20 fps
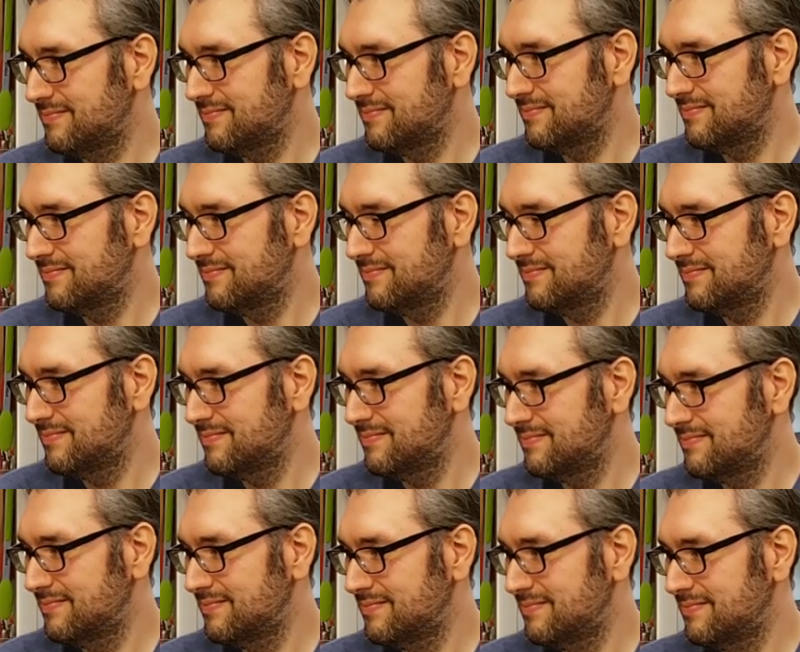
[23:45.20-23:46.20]

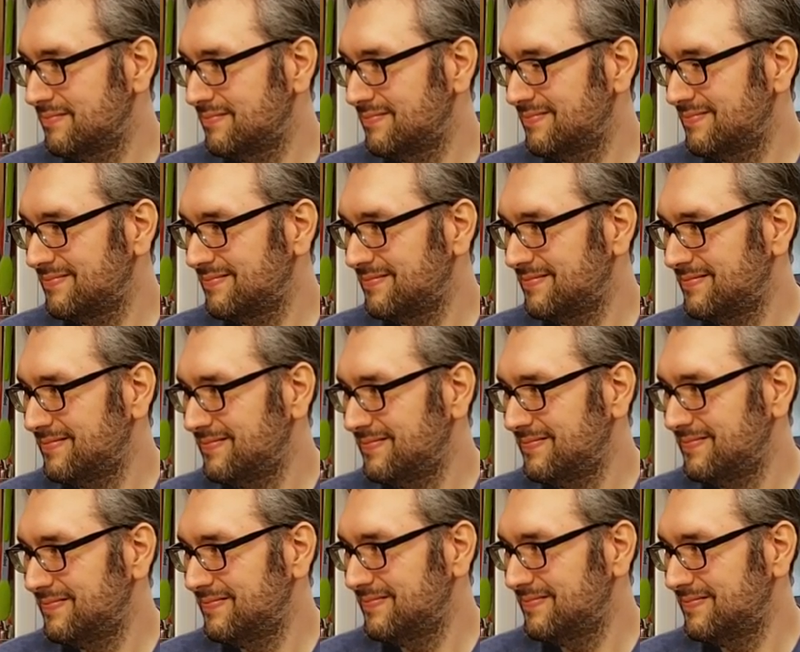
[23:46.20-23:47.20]

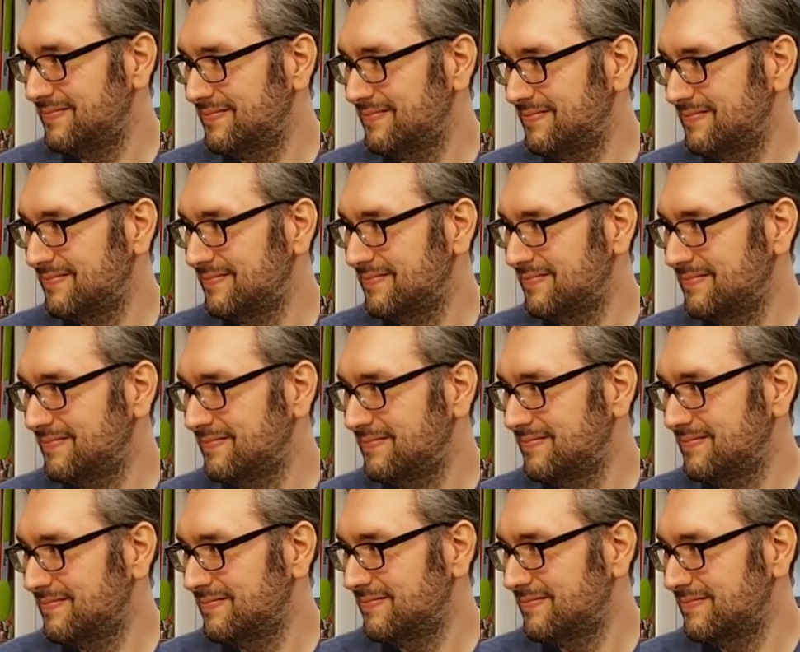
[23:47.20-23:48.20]

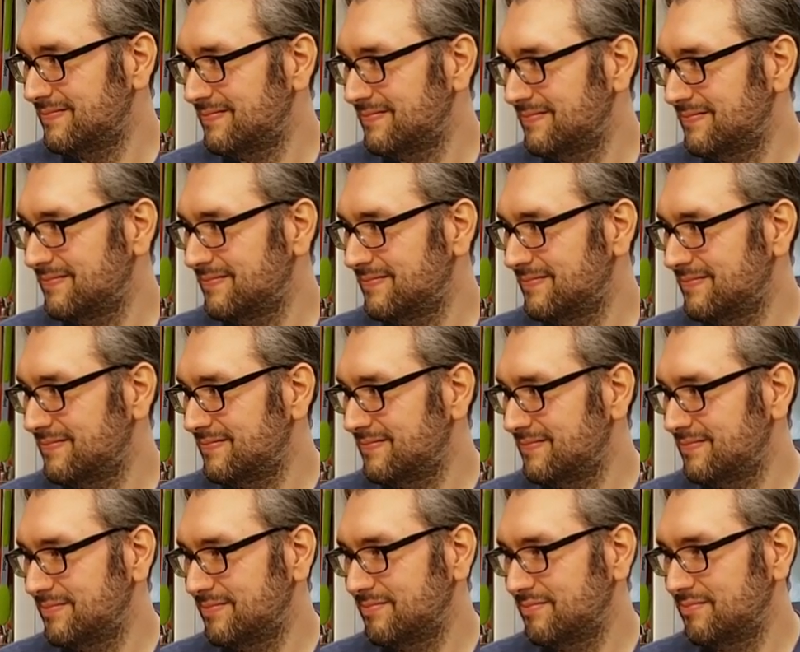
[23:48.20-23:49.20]

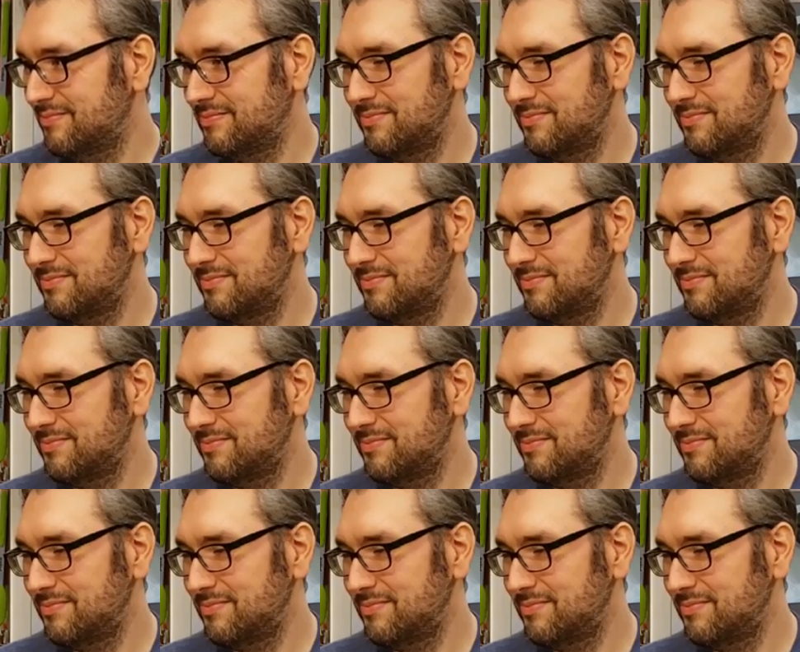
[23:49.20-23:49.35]
(silent)